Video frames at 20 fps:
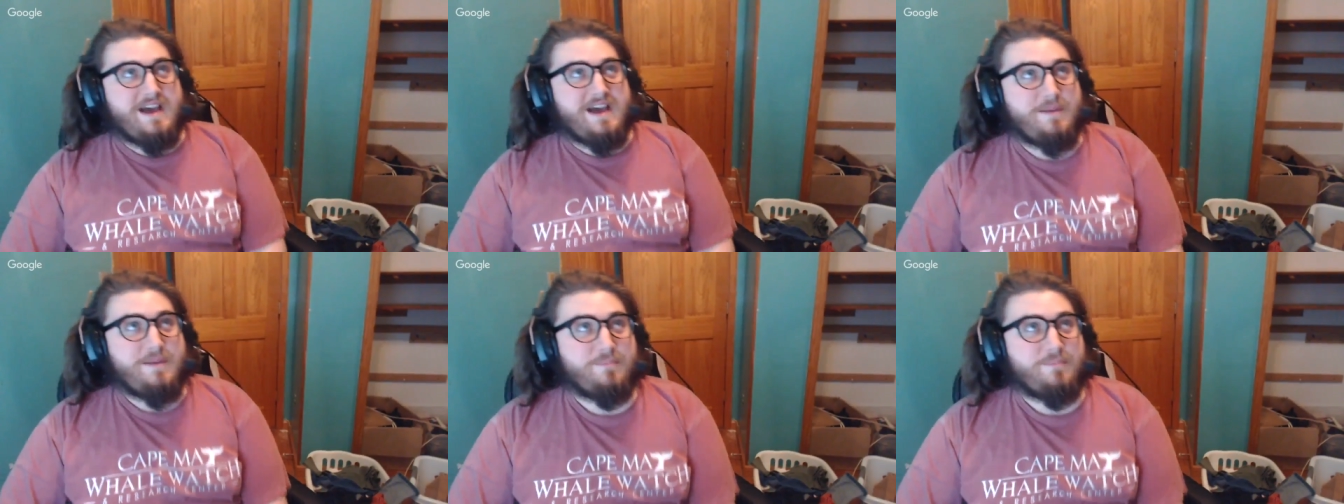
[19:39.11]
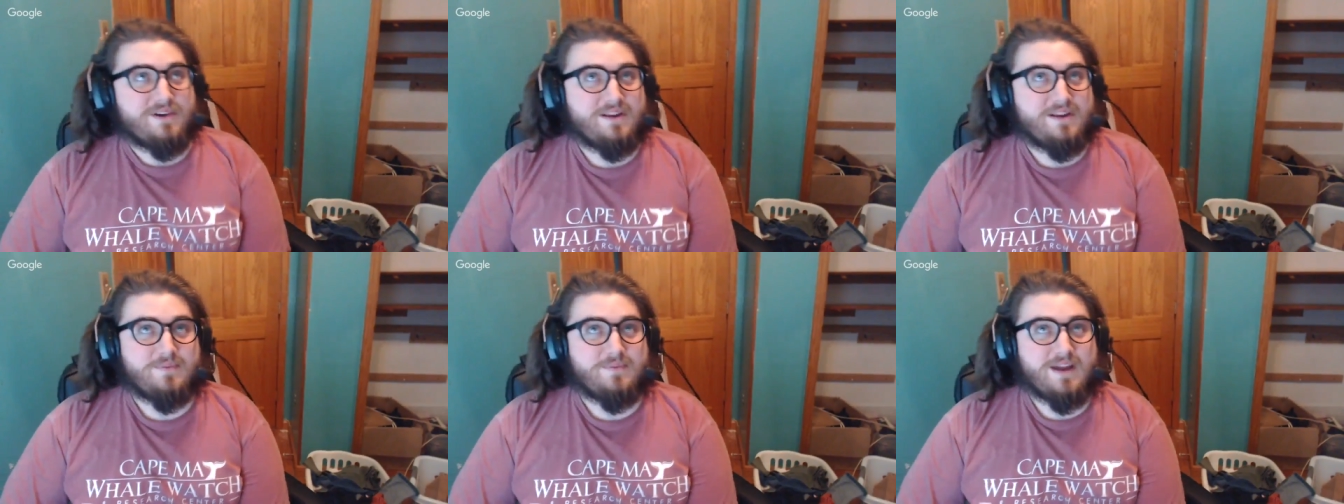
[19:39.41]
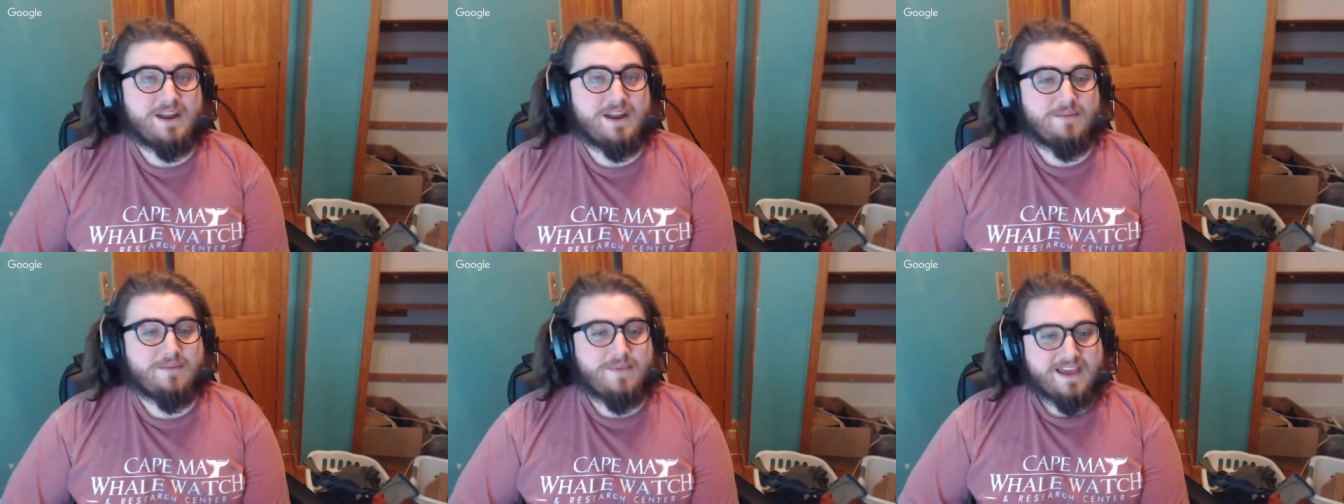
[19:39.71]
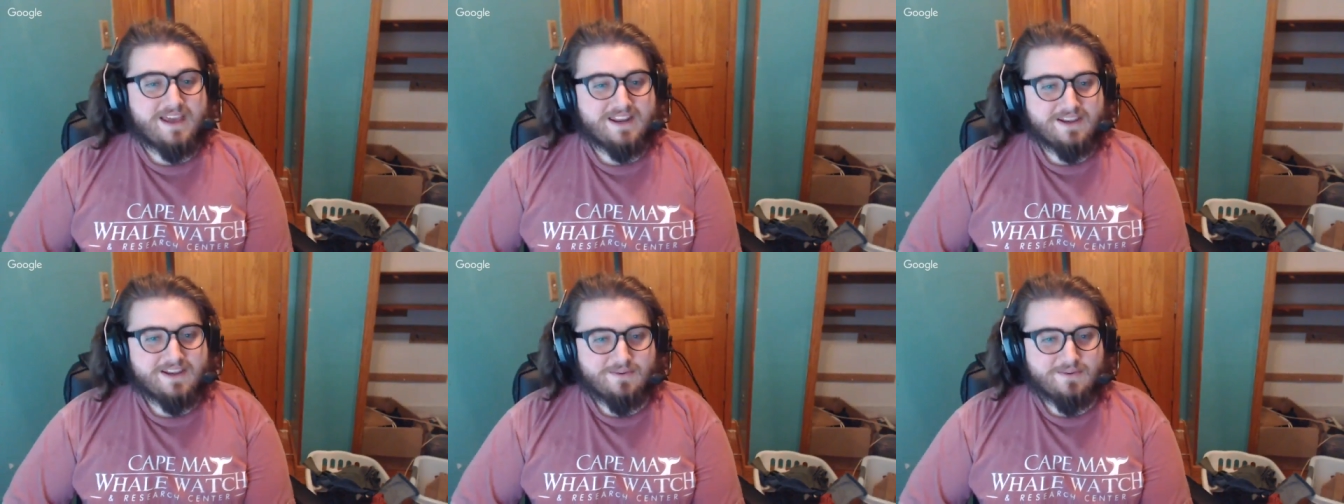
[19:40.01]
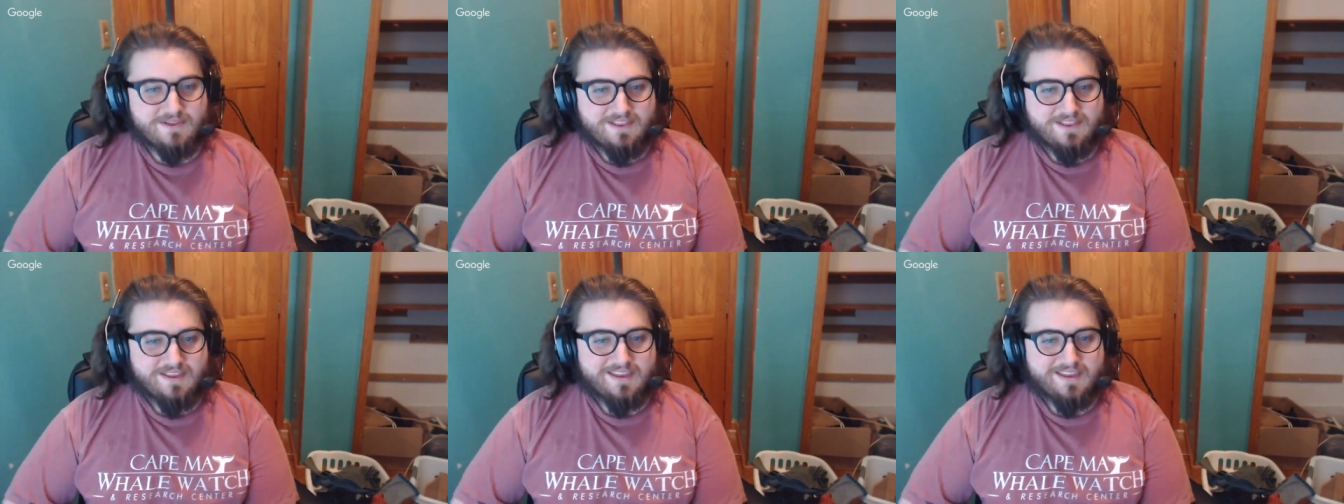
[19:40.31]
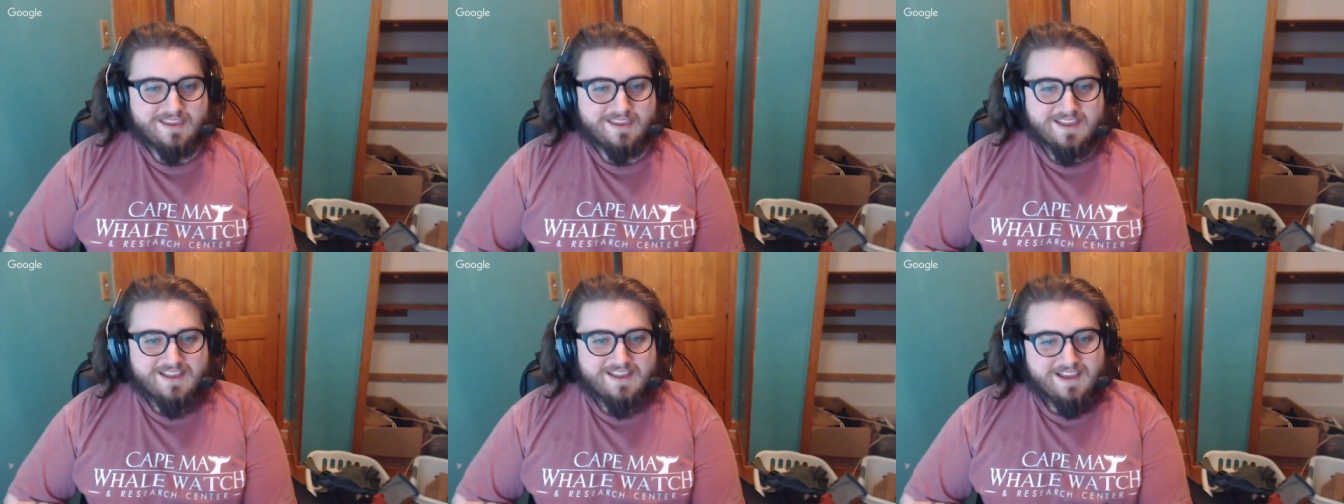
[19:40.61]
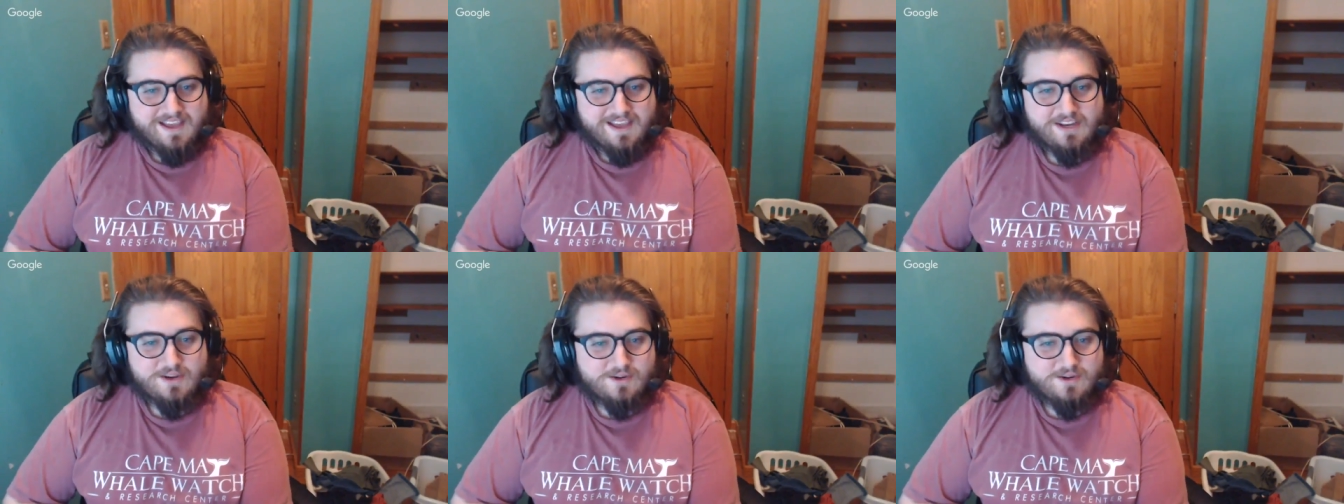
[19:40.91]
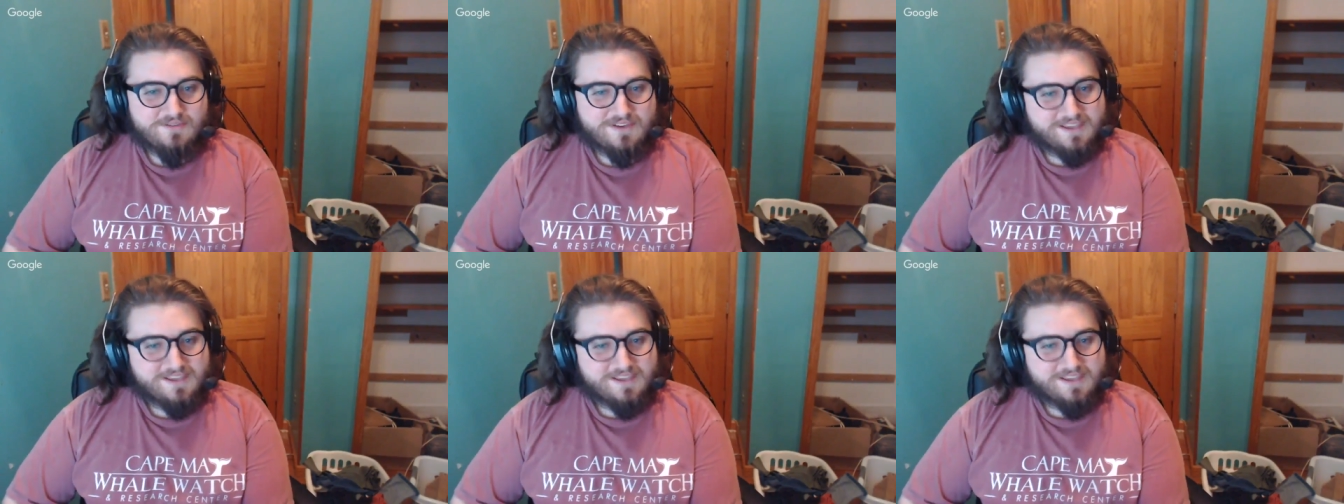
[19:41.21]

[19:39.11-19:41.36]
I'm pretty pragmatic where like I know if